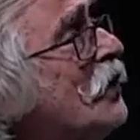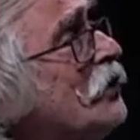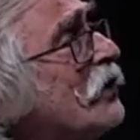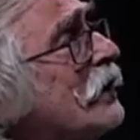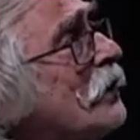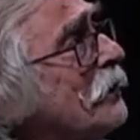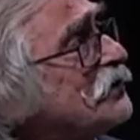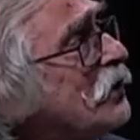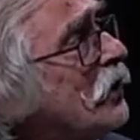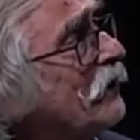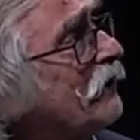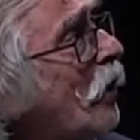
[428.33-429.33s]
can
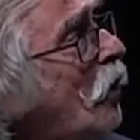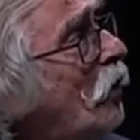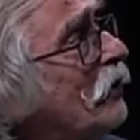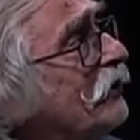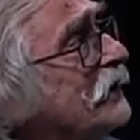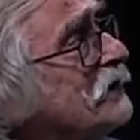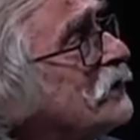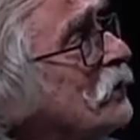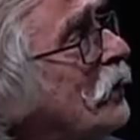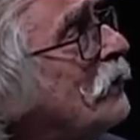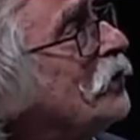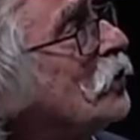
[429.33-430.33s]
observe all these
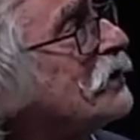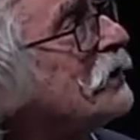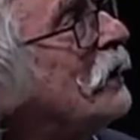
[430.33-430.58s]
lobules.